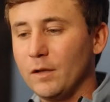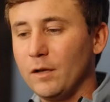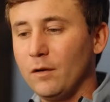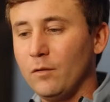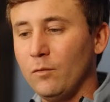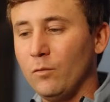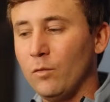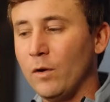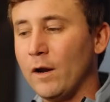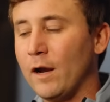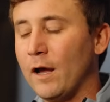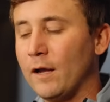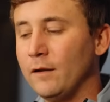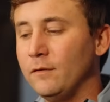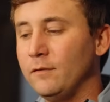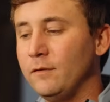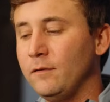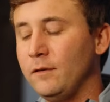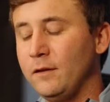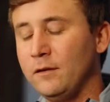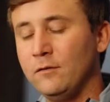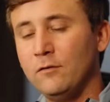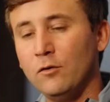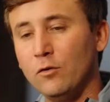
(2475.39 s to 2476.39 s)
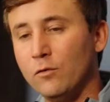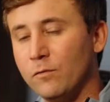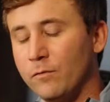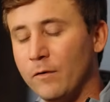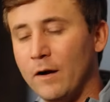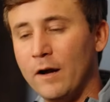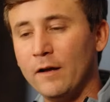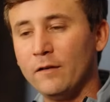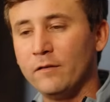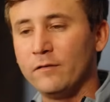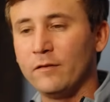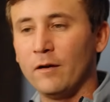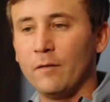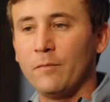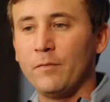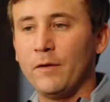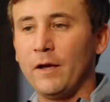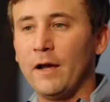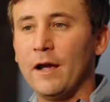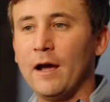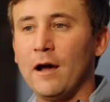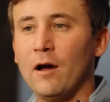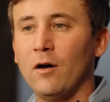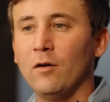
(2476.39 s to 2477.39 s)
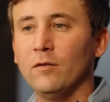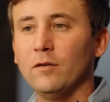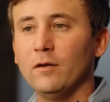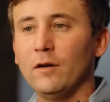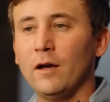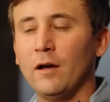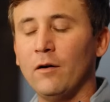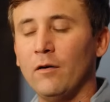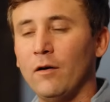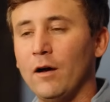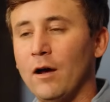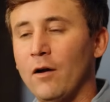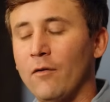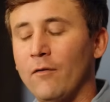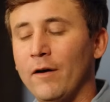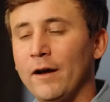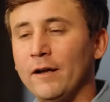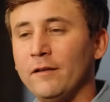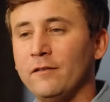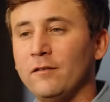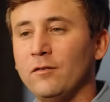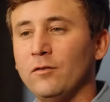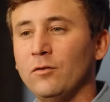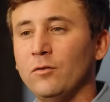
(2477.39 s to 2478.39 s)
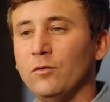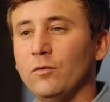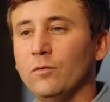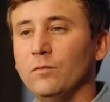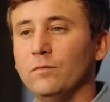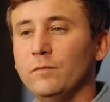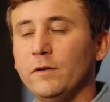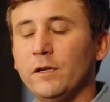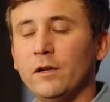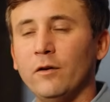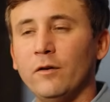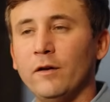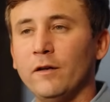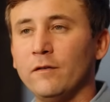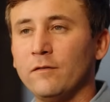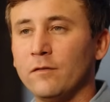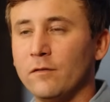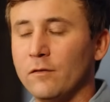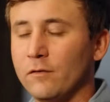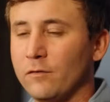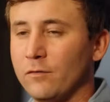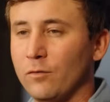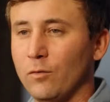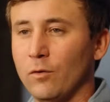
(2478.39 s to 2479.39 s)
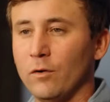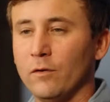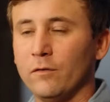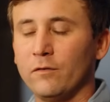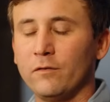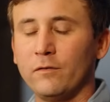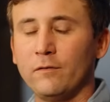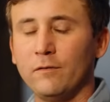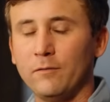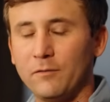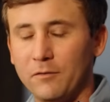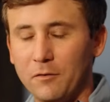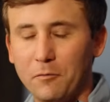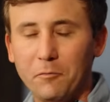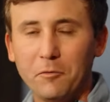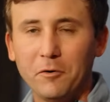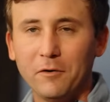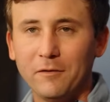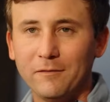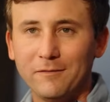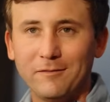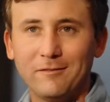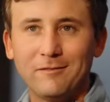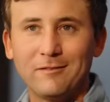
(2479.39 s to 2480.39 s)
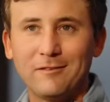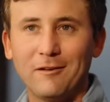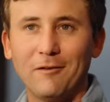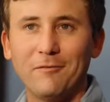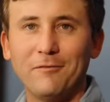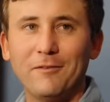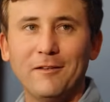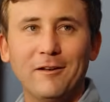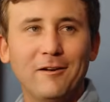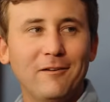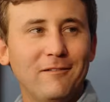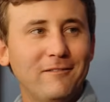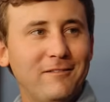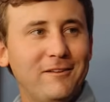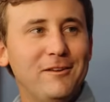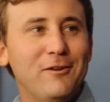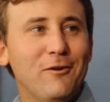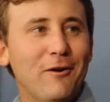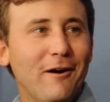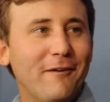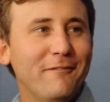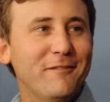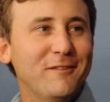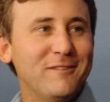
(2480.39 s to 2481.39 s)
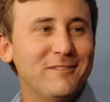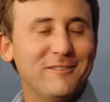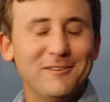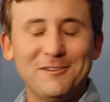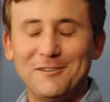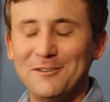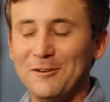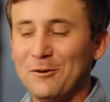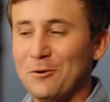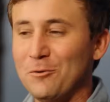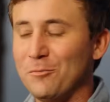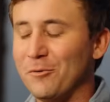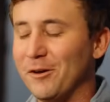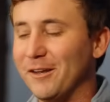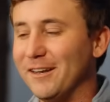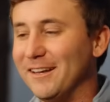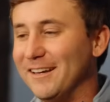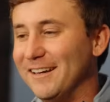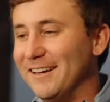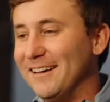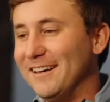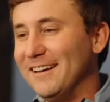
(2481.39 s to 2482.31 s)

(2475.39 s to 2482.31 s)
when I do find something out, I, I, like to you know get to the source, similar to stuff that you obviously do, but